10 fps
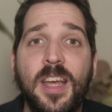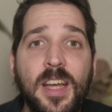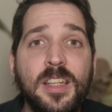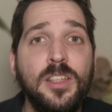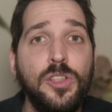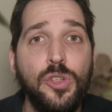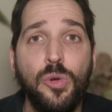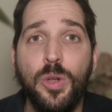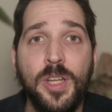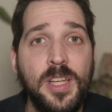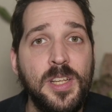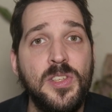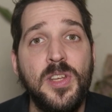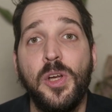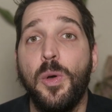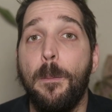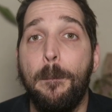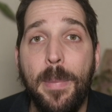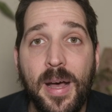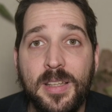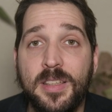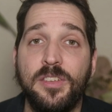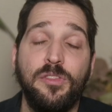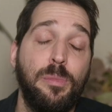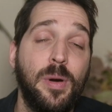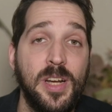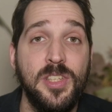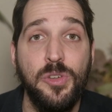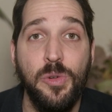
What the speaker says: It truly is a competitive price